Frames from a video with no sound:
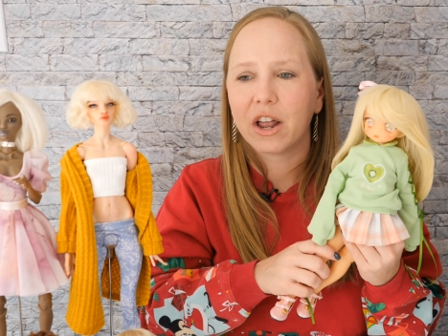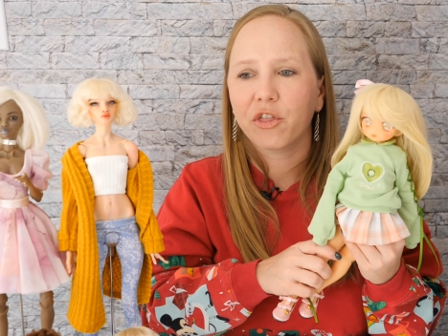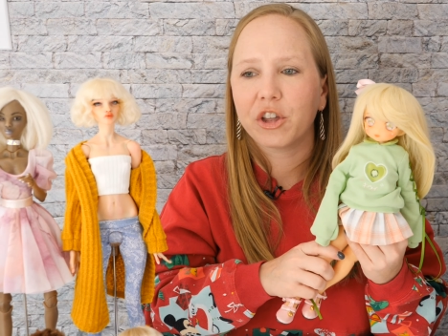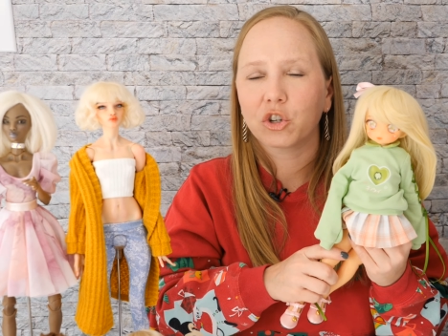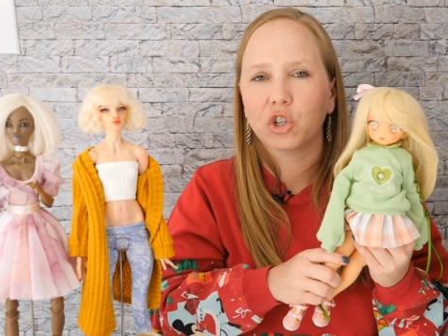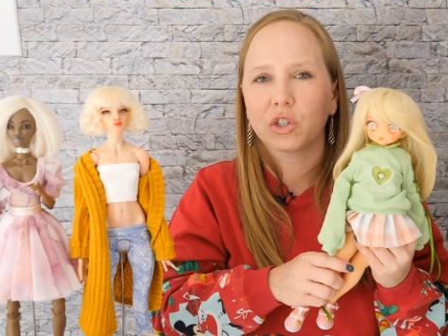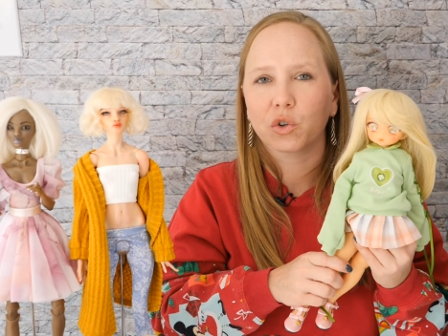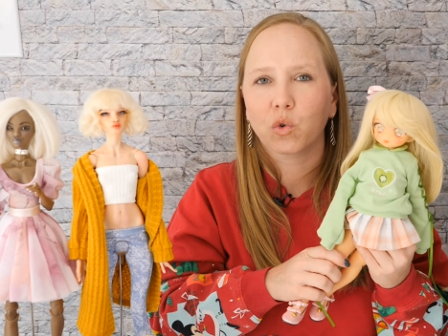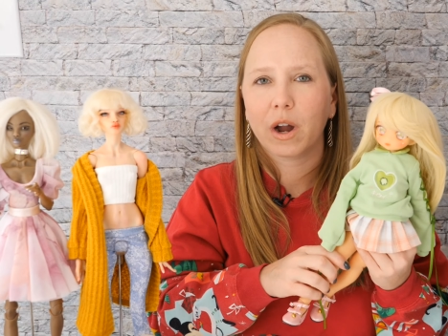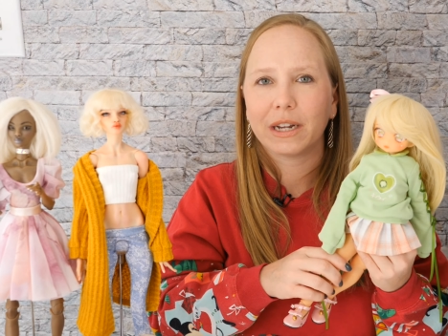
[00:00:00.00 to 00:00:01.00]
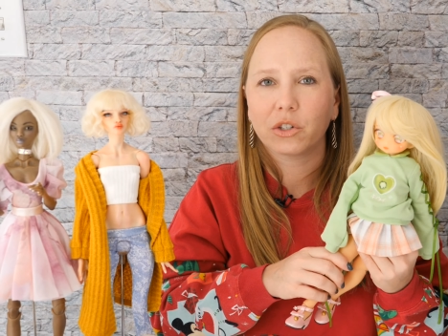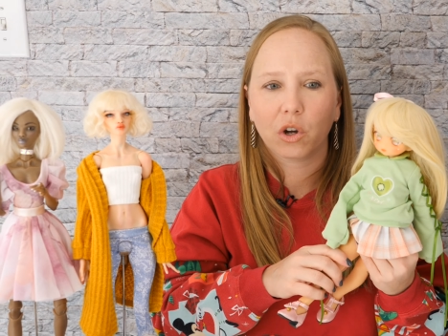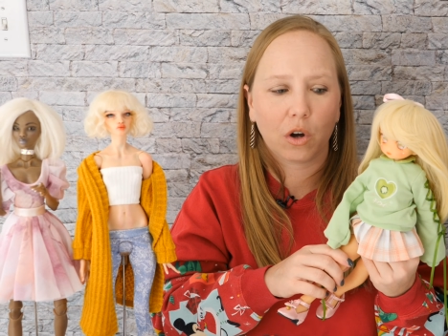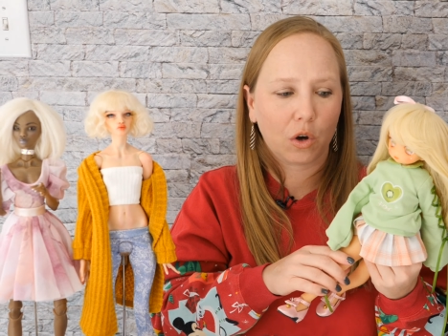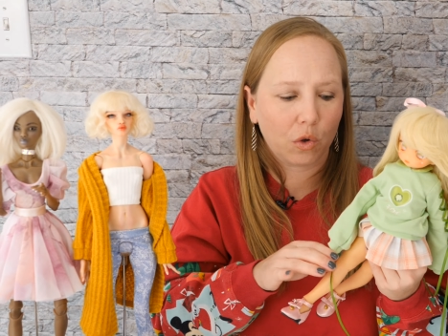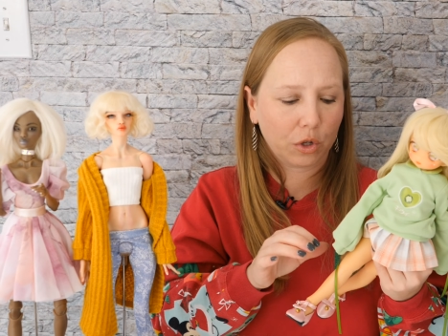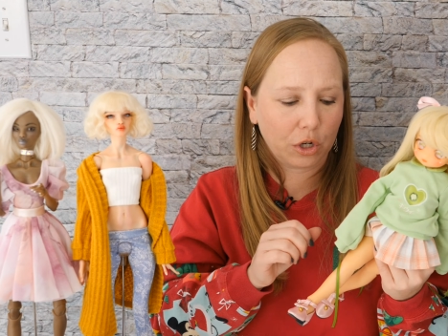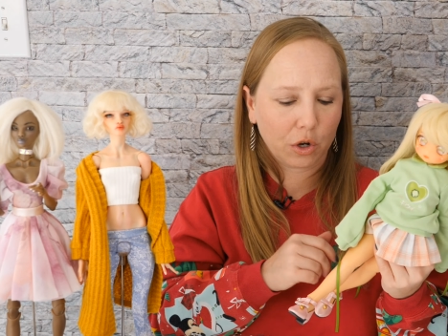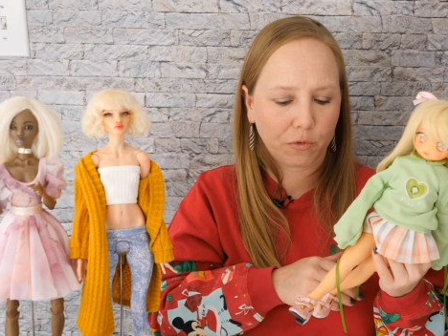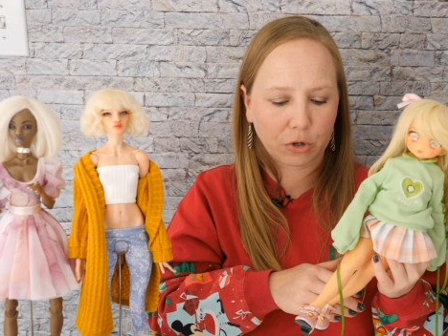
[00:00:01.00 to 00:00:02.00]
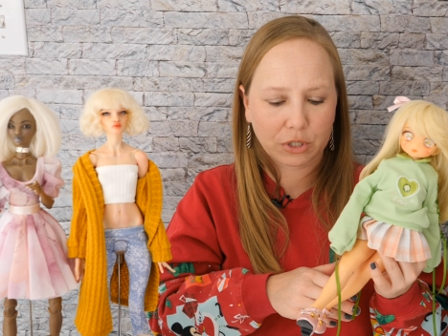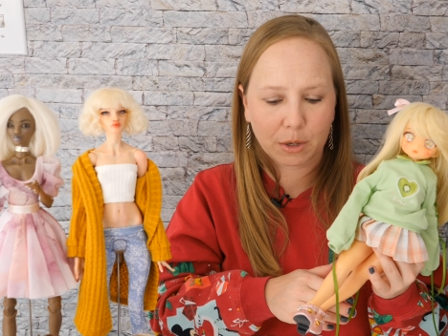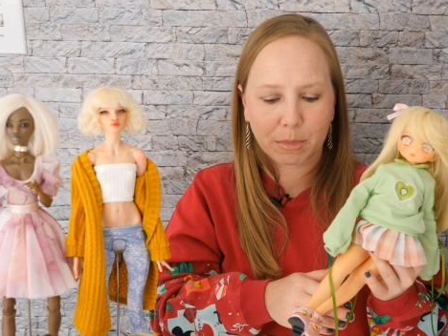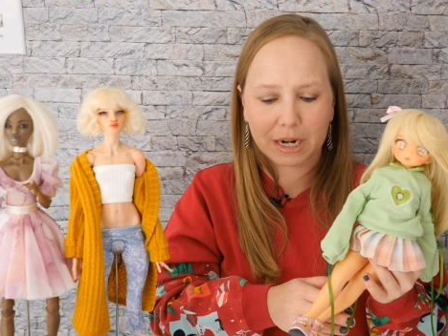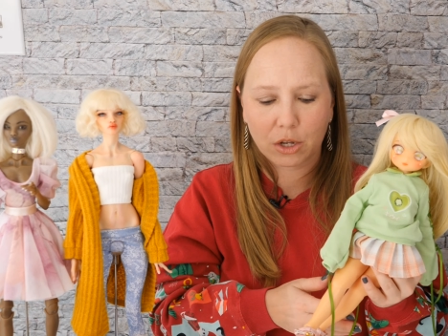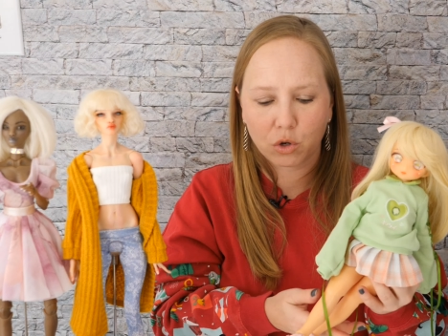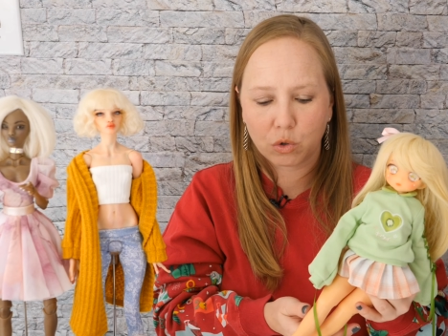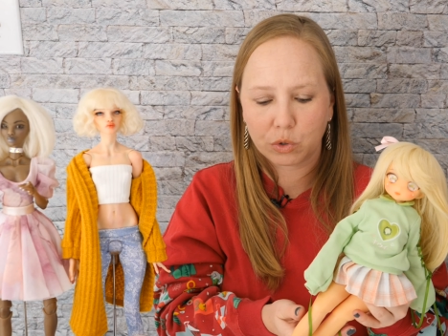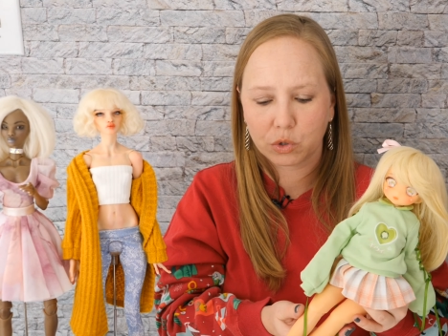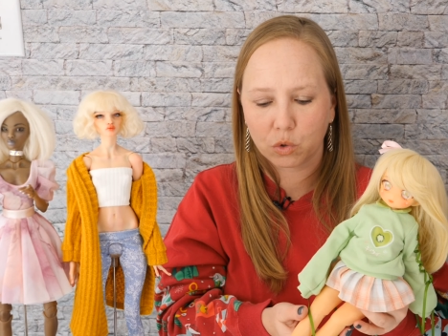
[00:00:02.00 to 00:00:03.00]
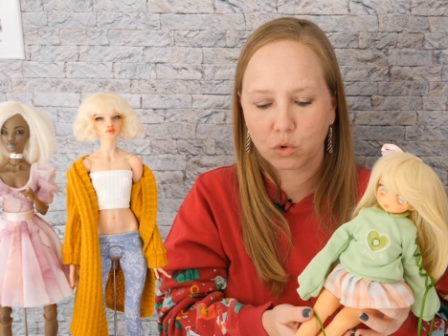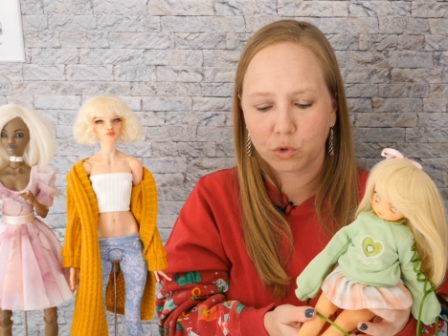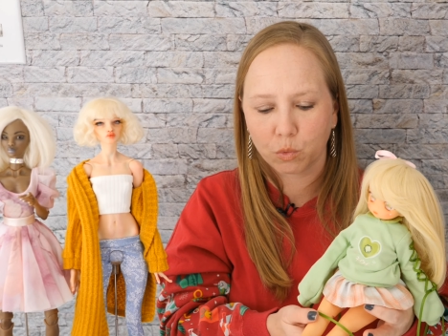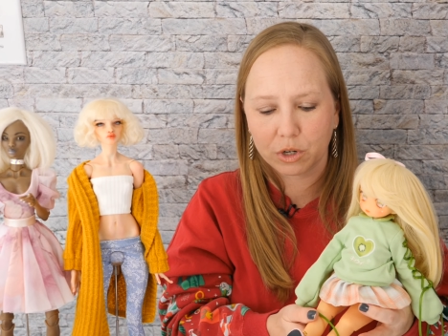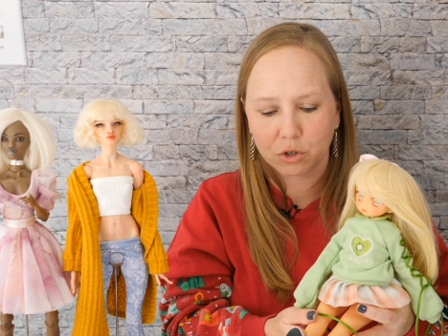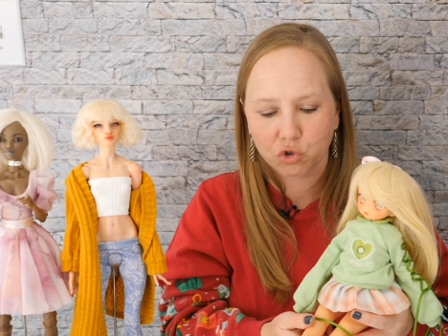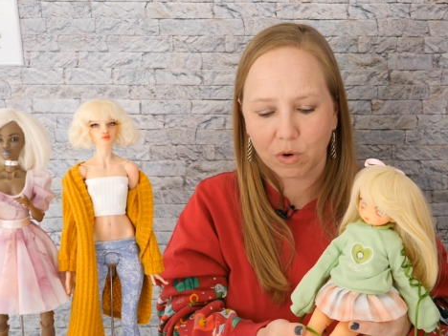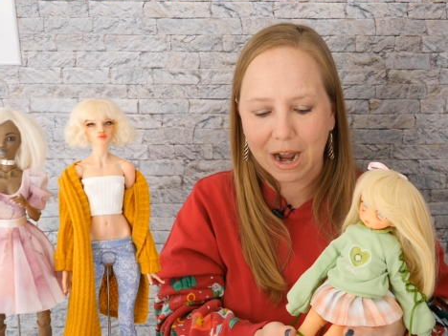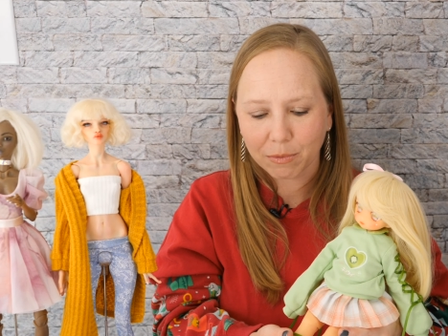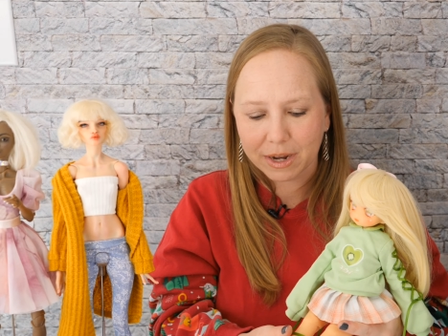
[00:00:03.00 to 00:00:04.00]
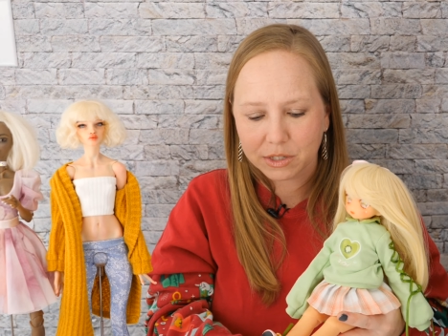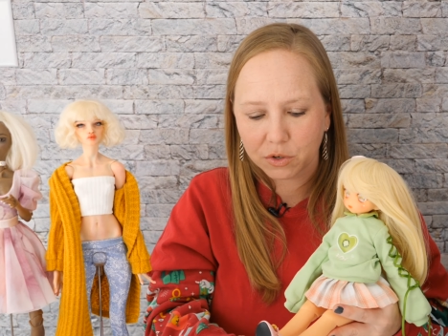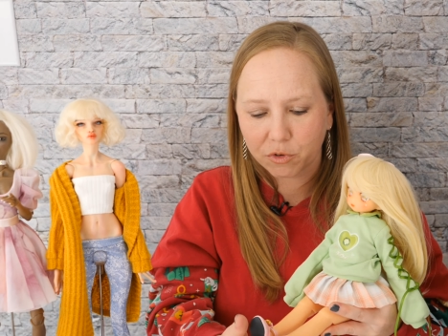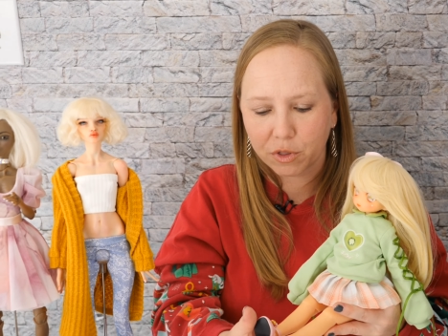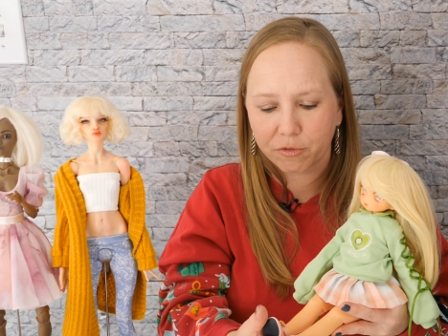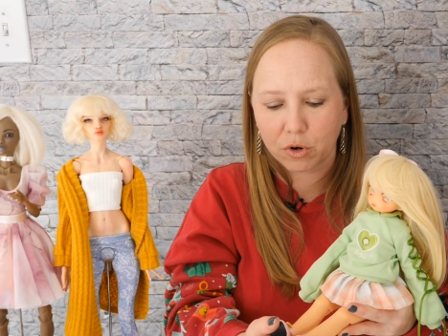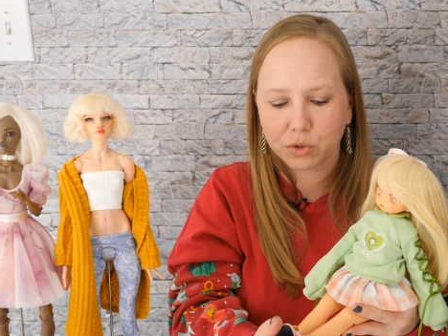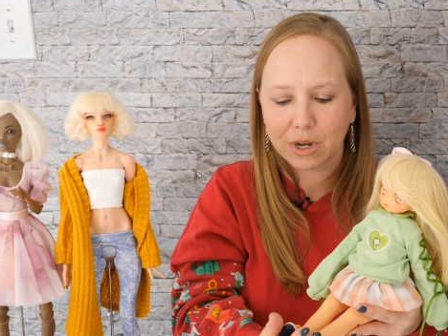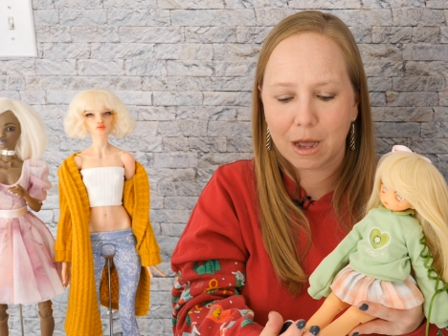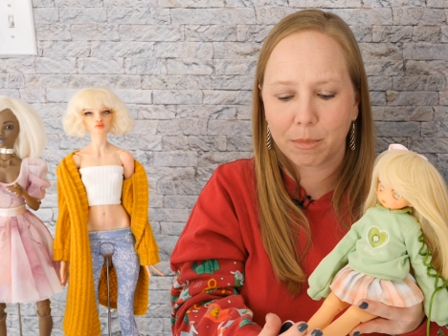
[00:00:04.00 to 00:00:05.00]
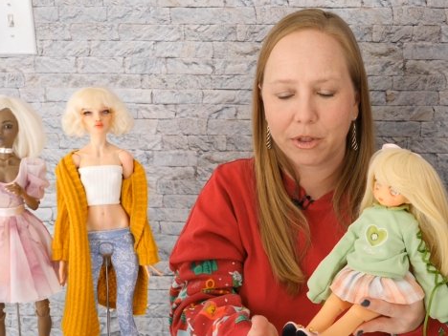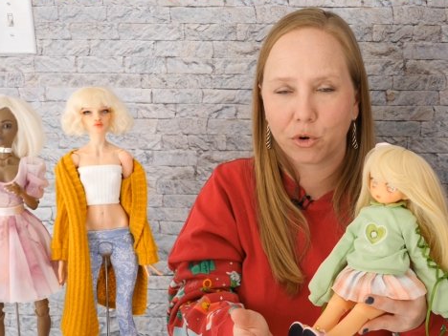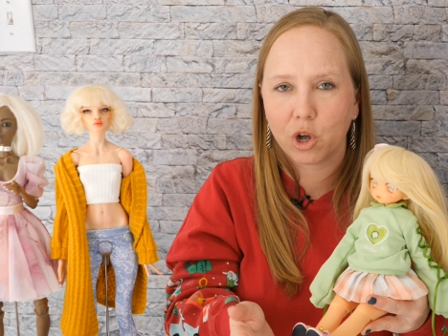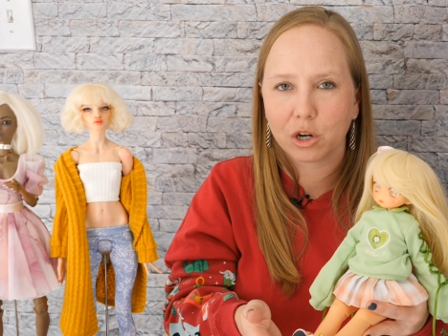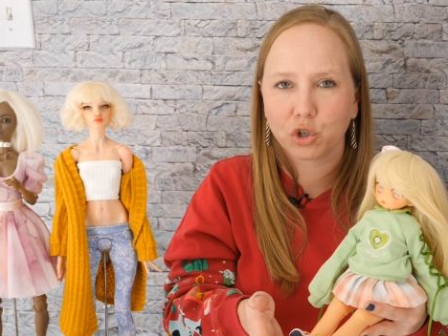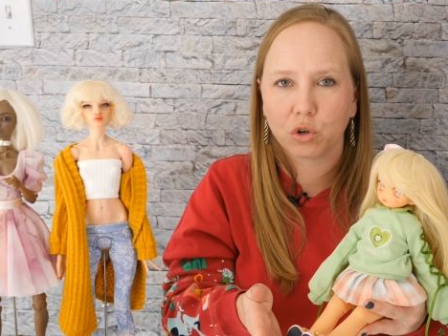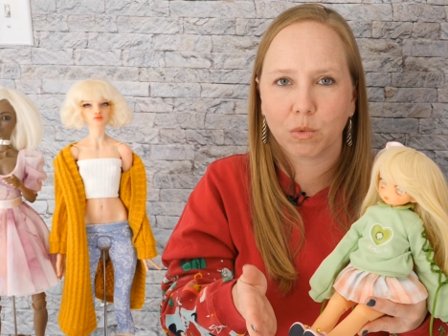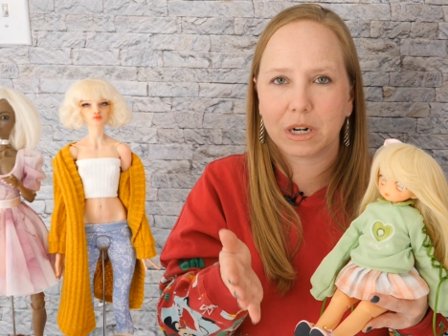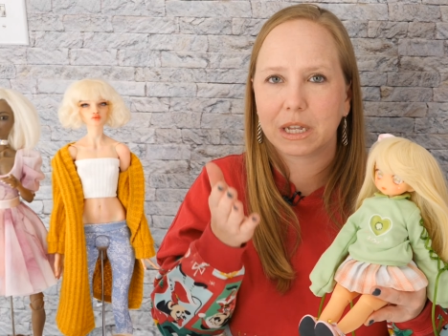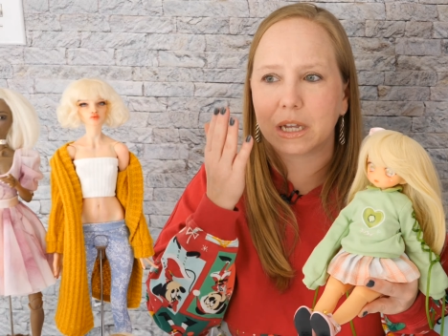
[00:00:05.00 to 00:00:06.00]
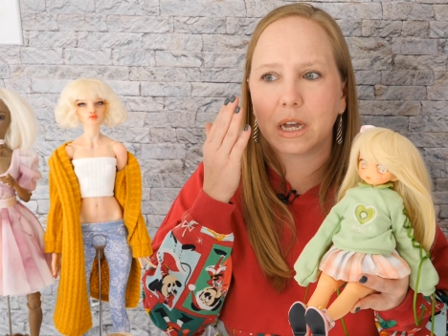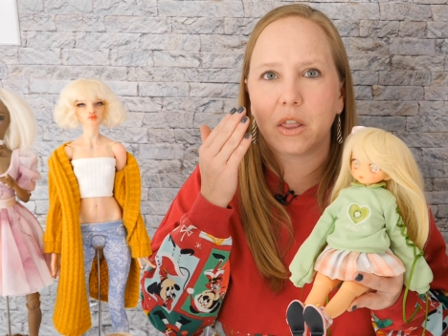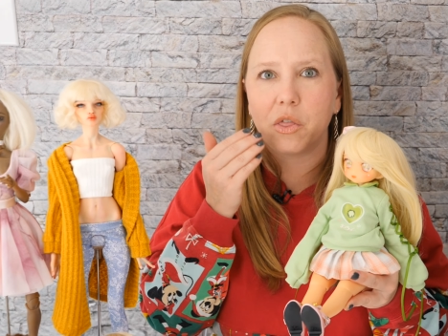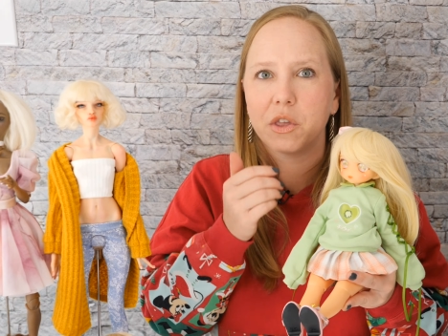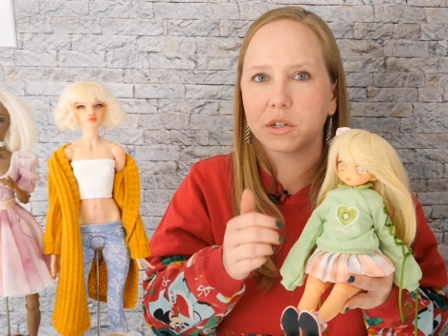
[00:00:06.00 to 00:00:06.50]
and I think she's a great doll, you know, for somebody who's who's wanting to try resin for the first time, but they're not sure what to get.